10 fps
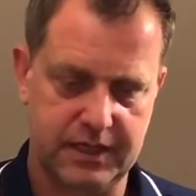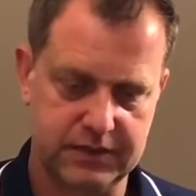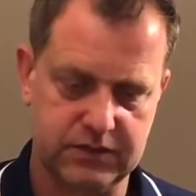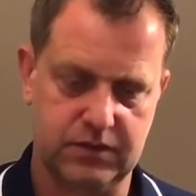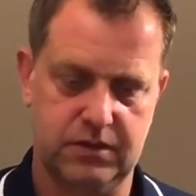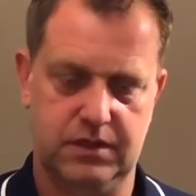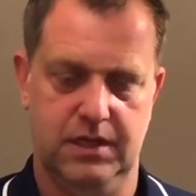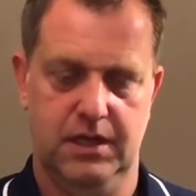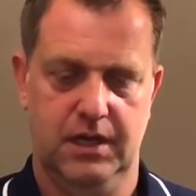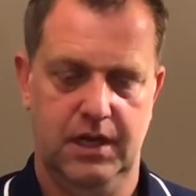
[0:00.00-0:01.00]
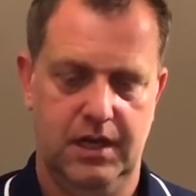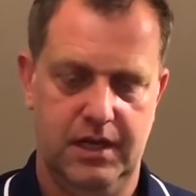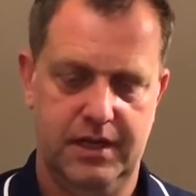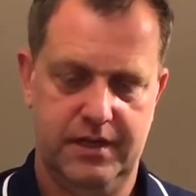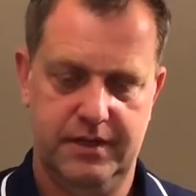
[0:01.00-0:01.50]
and so on,
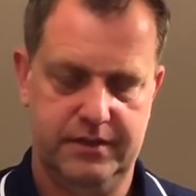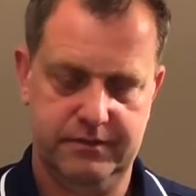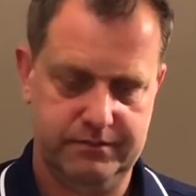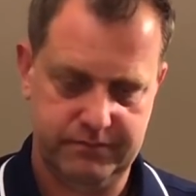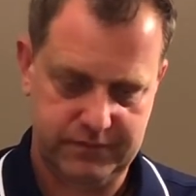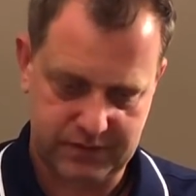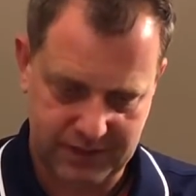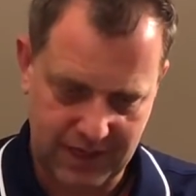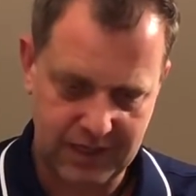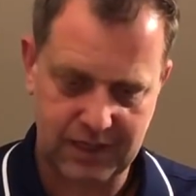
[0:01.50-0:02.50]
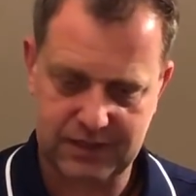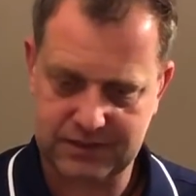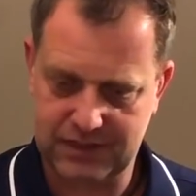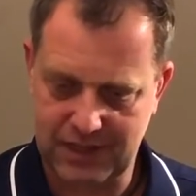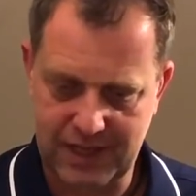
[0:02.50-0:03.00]
the colors,
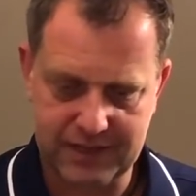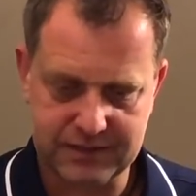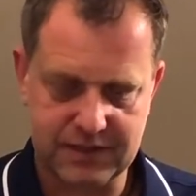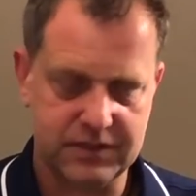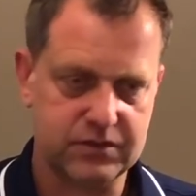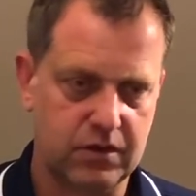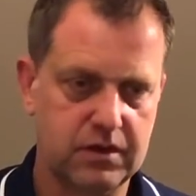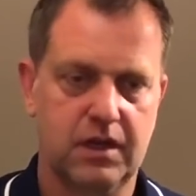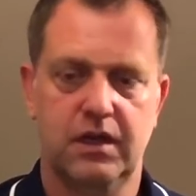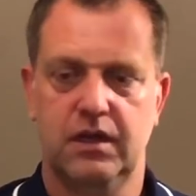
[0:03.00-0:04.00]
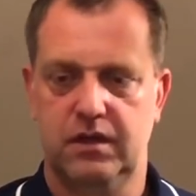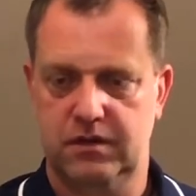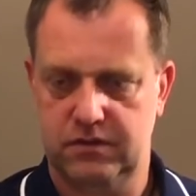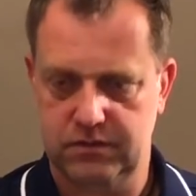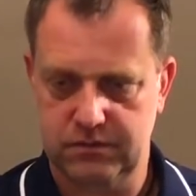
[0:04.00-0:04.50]
the lens and so on.
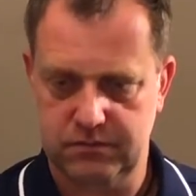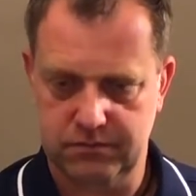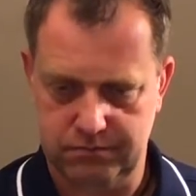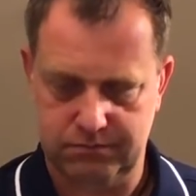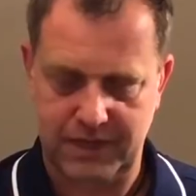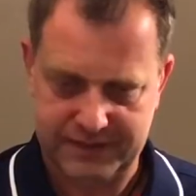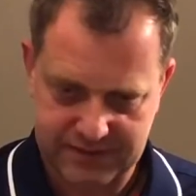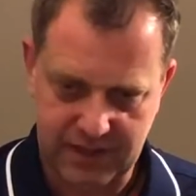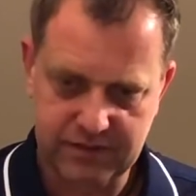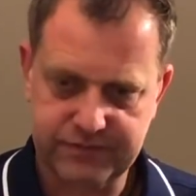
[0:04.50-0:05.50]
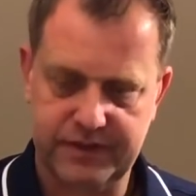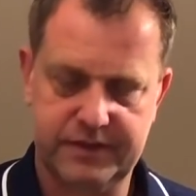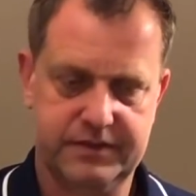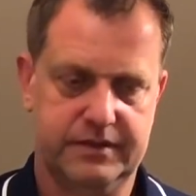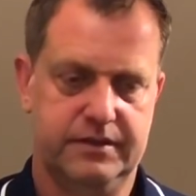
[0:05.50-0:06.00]
Myself
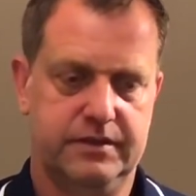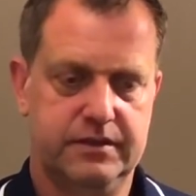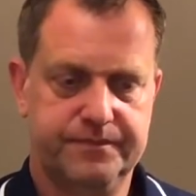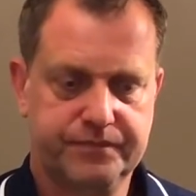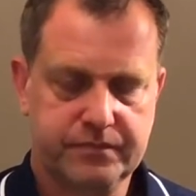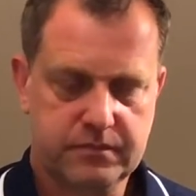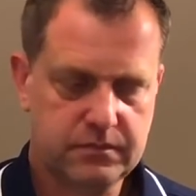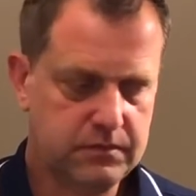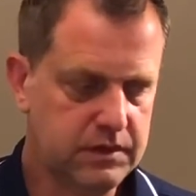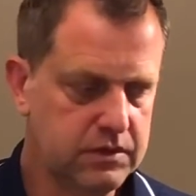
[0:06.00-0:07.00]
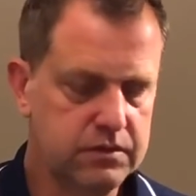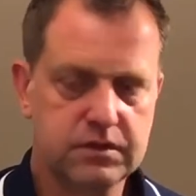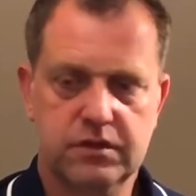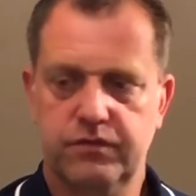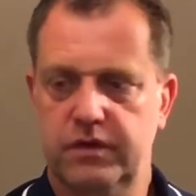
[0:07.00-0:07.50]
and
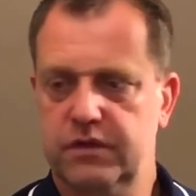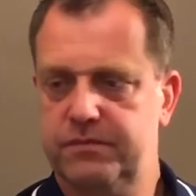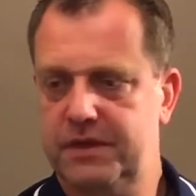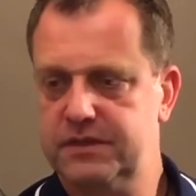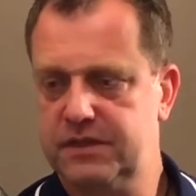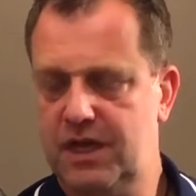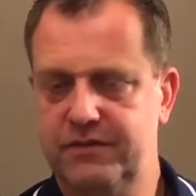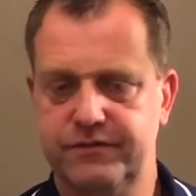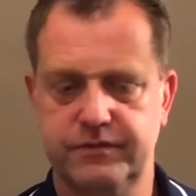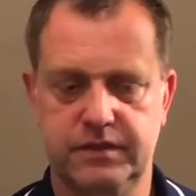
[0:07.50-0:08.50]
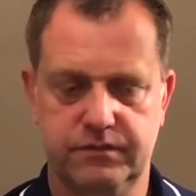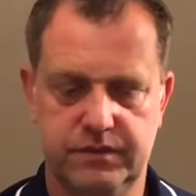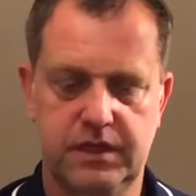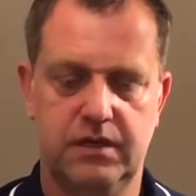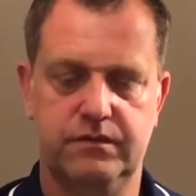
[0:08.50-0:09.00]
Christoph, one of my staff,
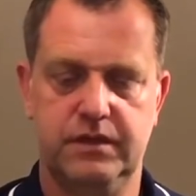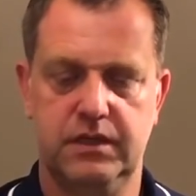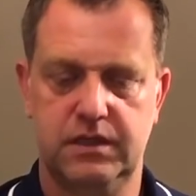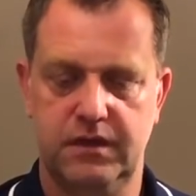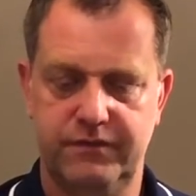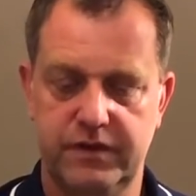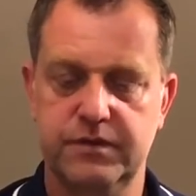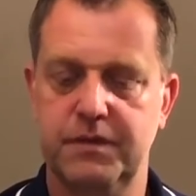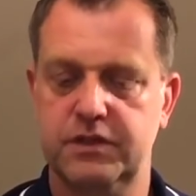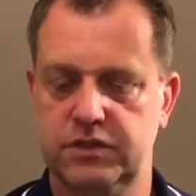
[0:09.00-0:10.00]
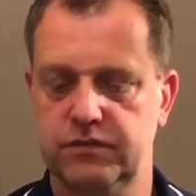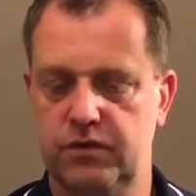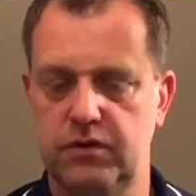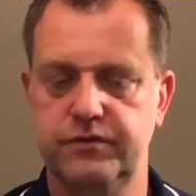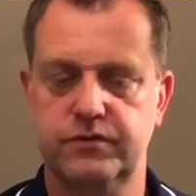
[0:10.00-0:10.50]
we are there very much
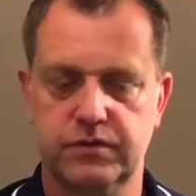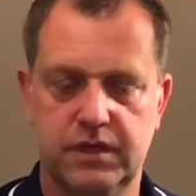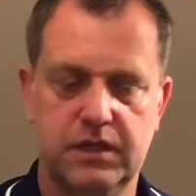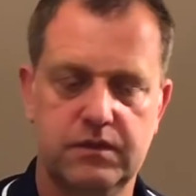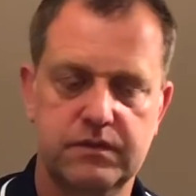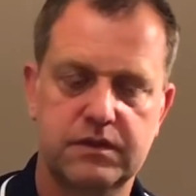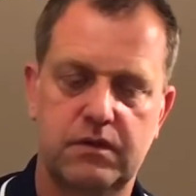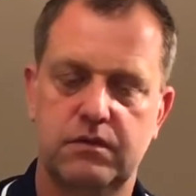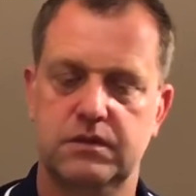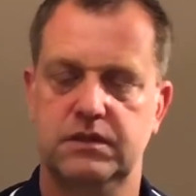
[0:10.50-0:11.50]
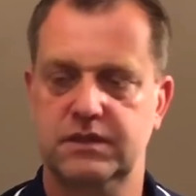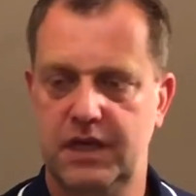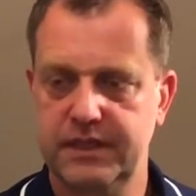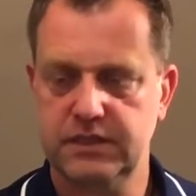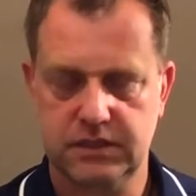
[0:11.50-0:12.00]
involved together with our
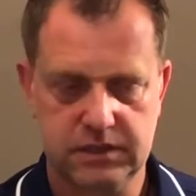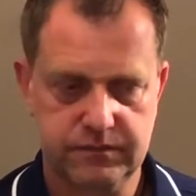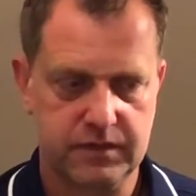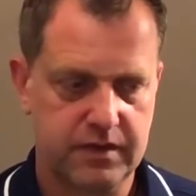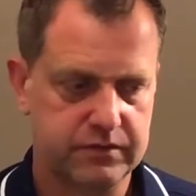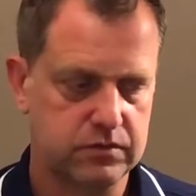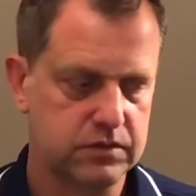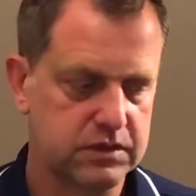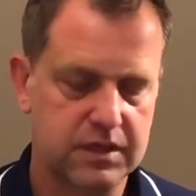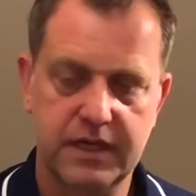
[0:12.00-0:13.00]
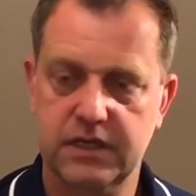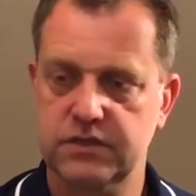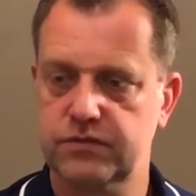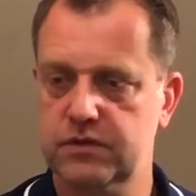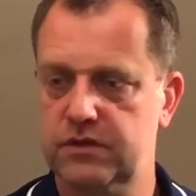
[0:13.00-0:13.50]
design team. We have 2
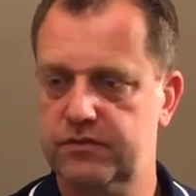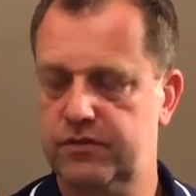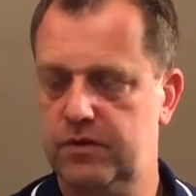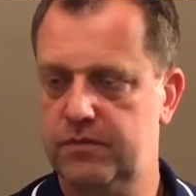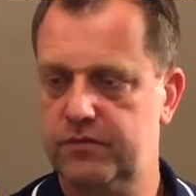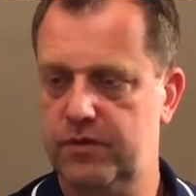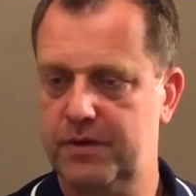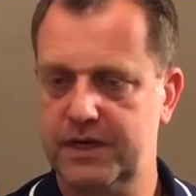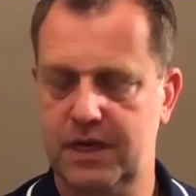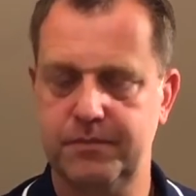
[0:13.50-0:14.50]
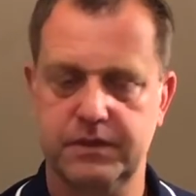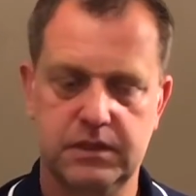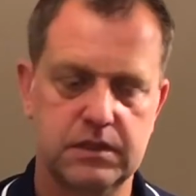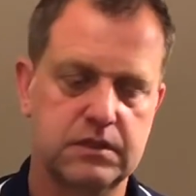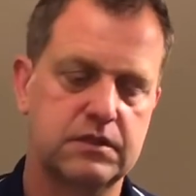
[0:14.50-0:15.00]
designers working for my company,
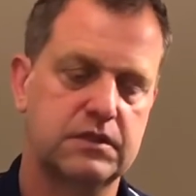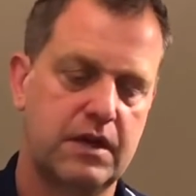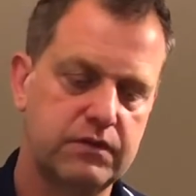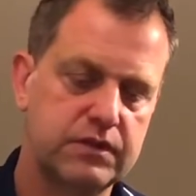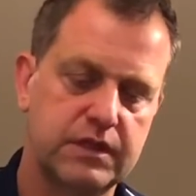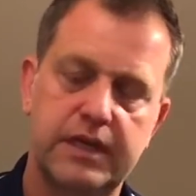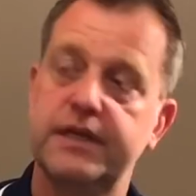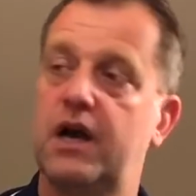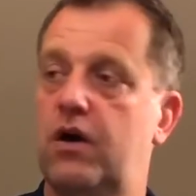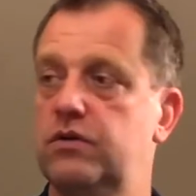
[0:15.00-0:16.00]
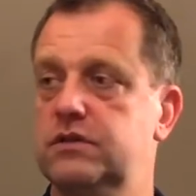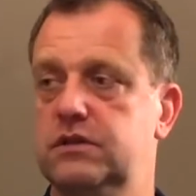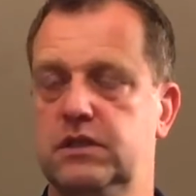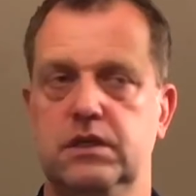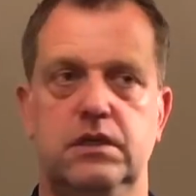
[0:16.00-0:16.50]
and this is everything in-house.
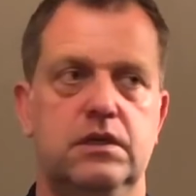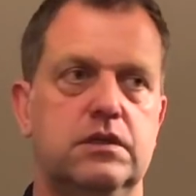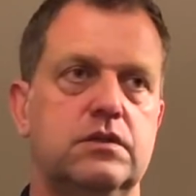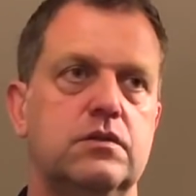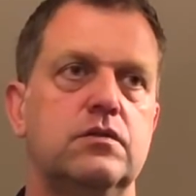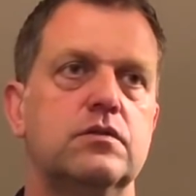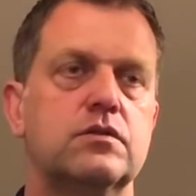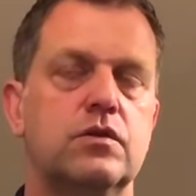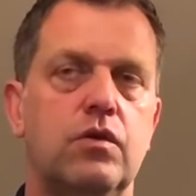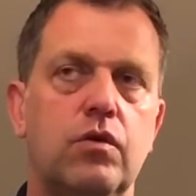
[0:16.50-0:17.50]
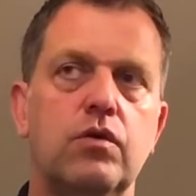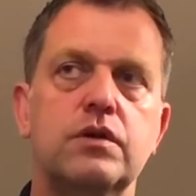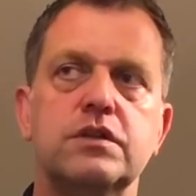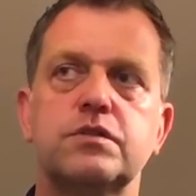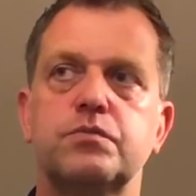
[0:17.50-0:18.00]
So all
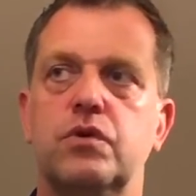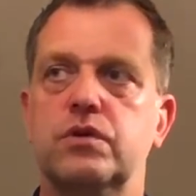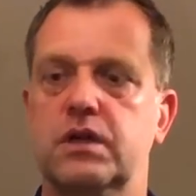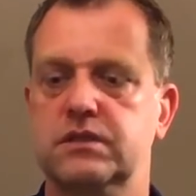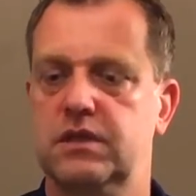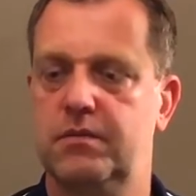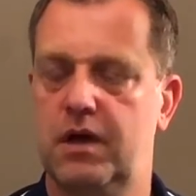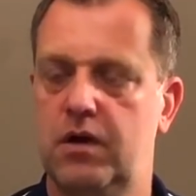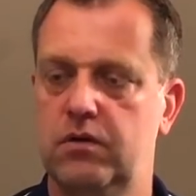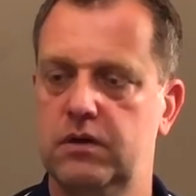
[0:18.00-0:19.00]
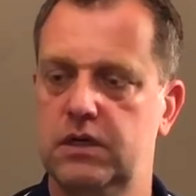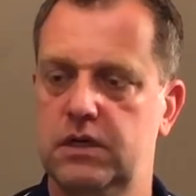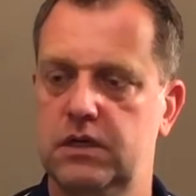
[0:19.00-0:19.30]
these products somehow,